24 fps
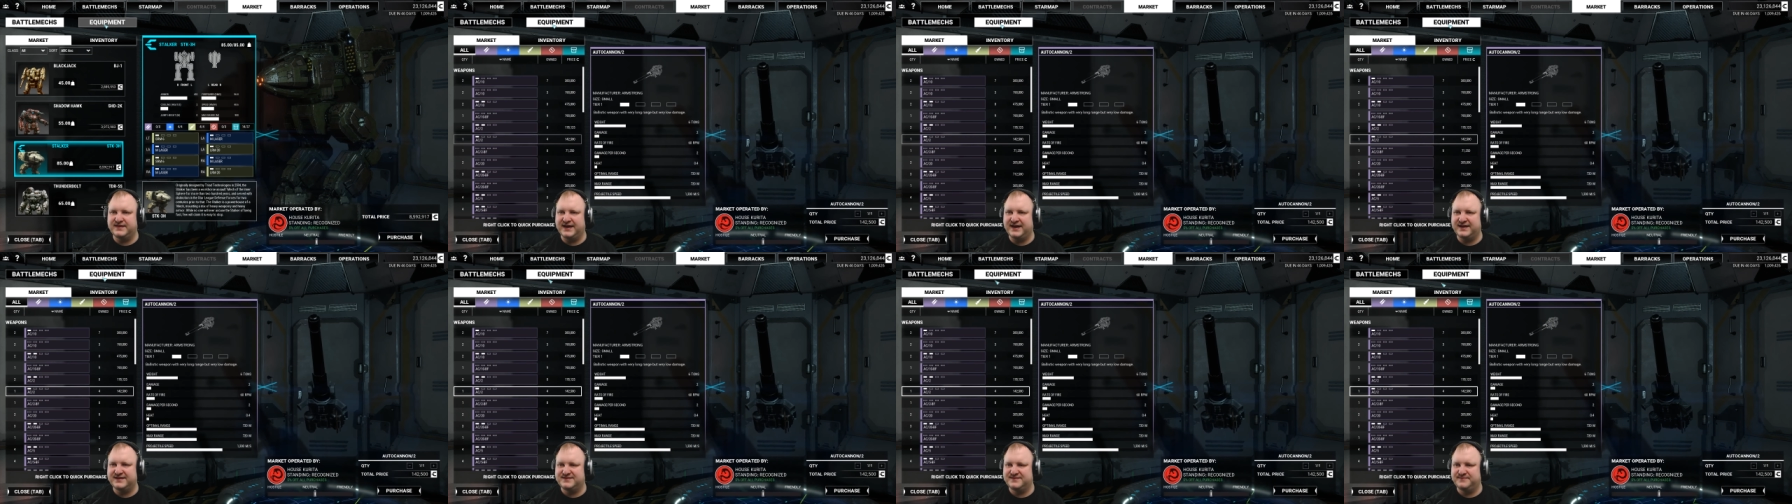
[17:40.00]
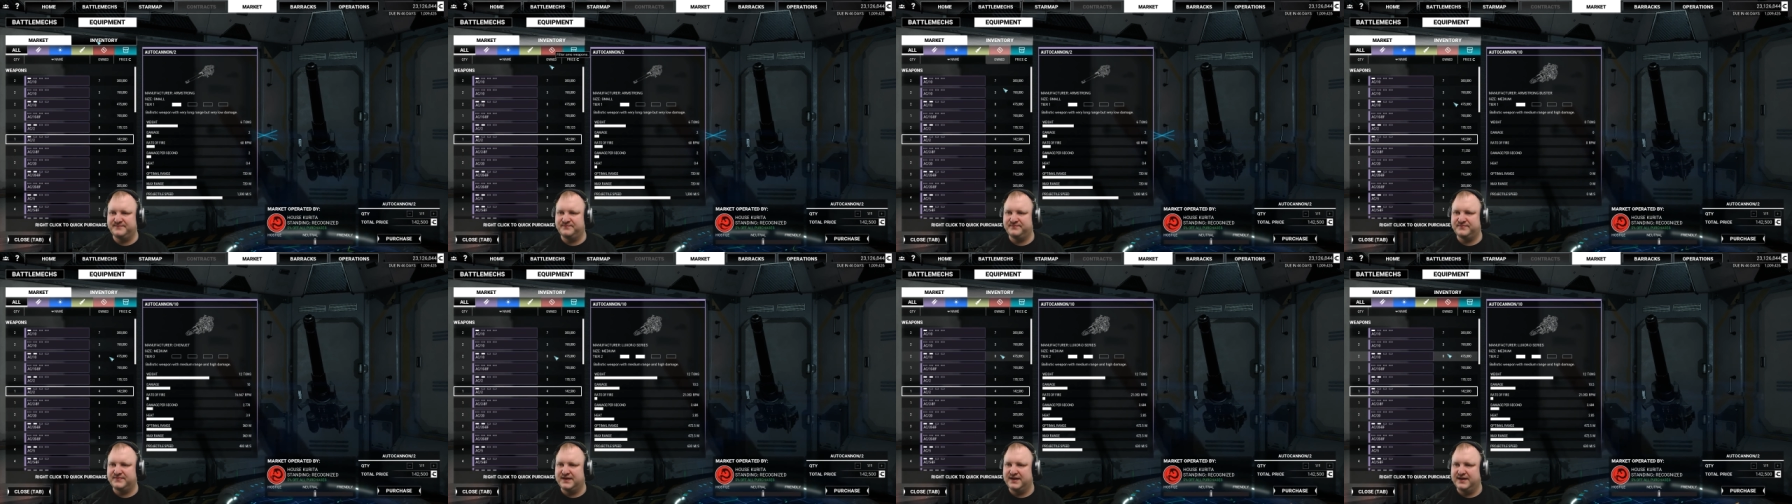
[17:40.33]
that.
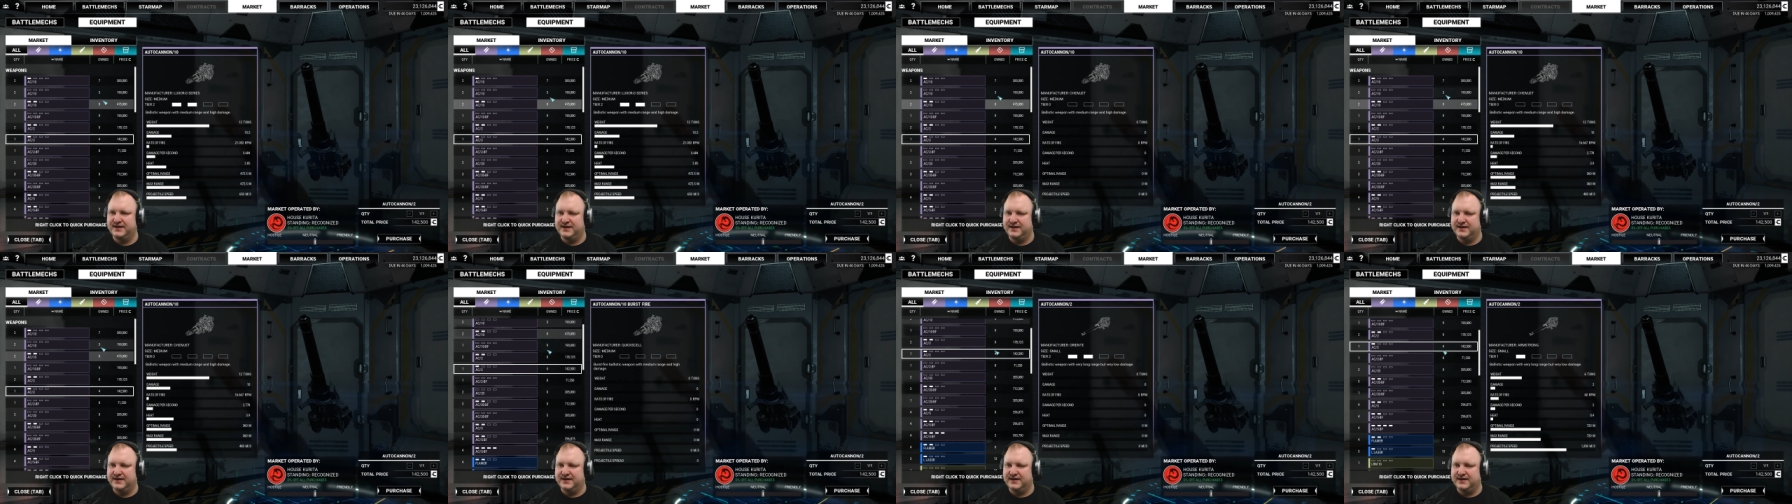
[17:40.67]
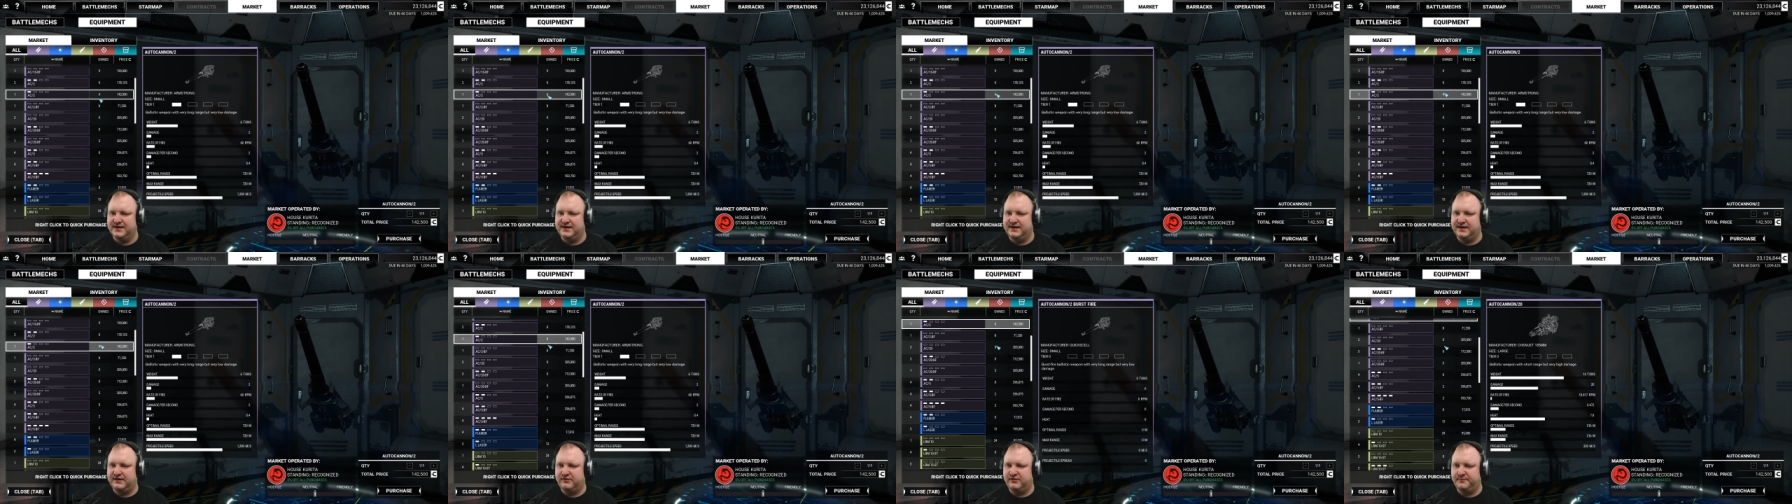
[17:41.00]

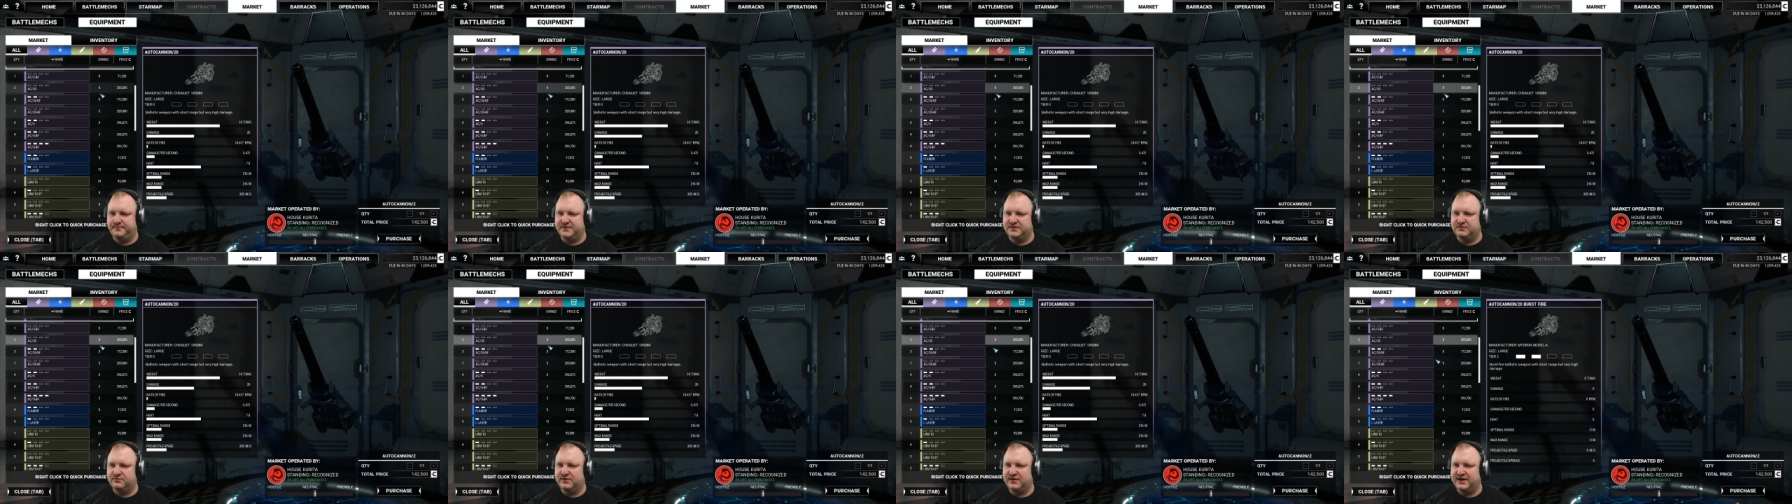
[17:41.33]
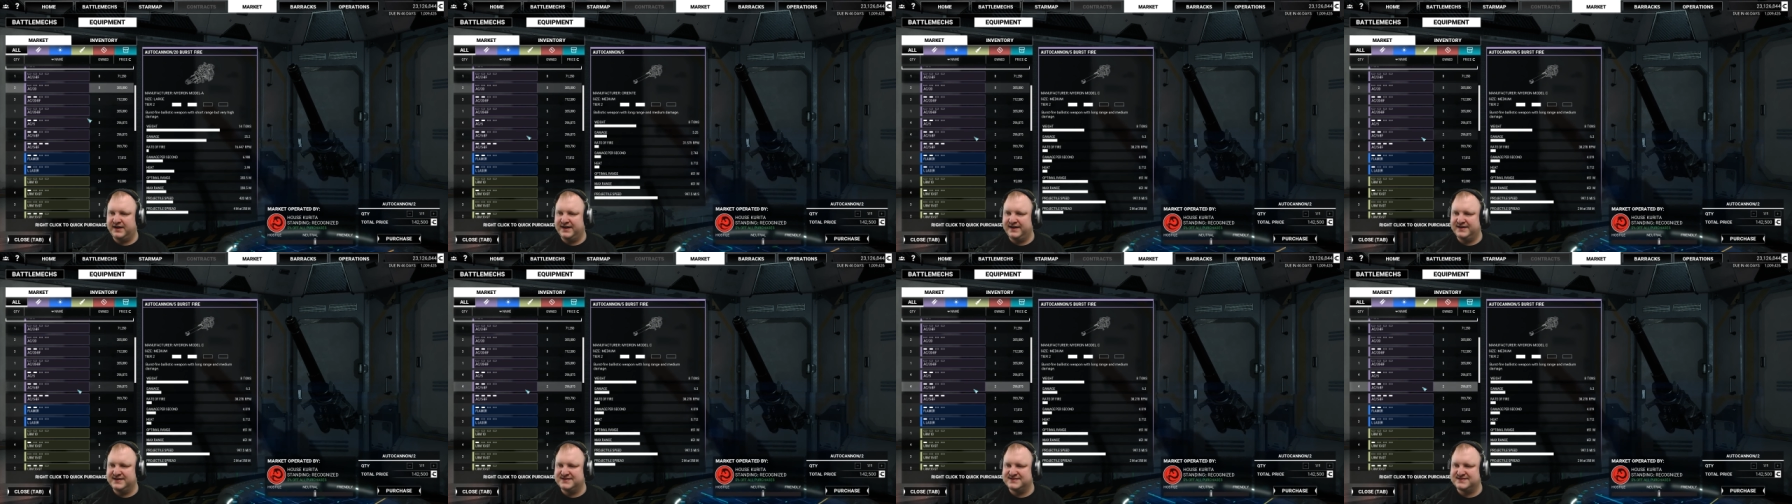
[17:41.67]

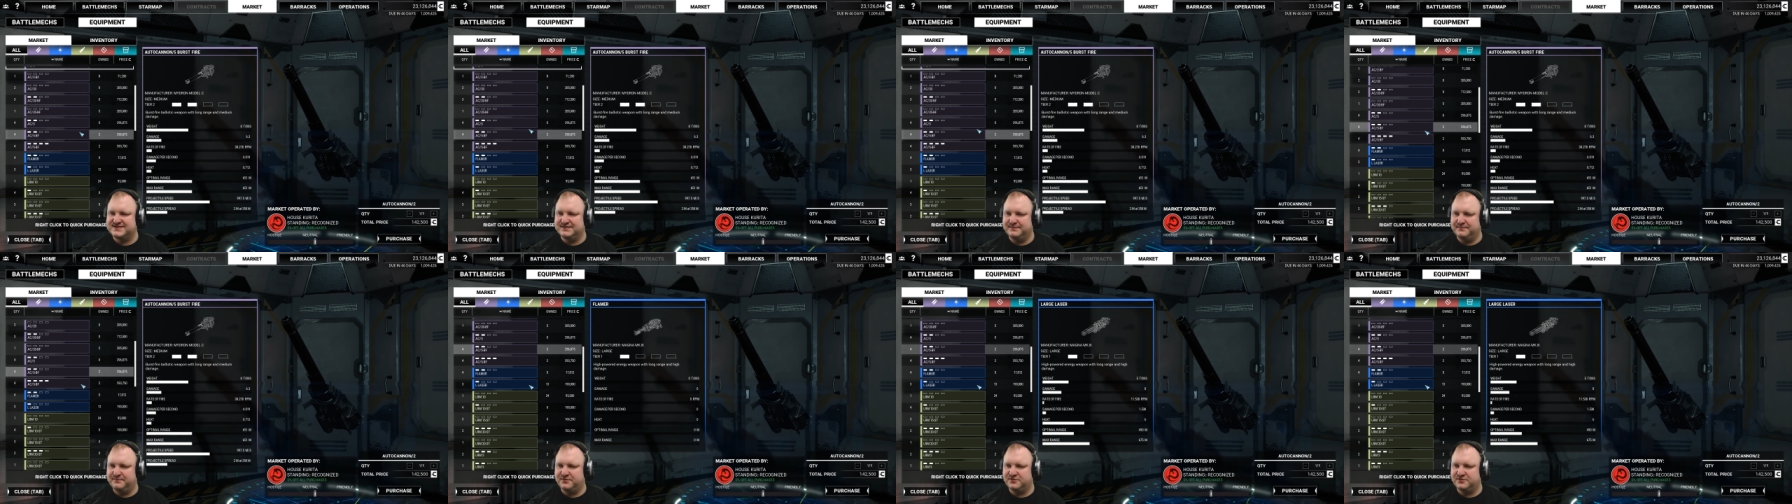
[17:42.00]
Equipment-wise,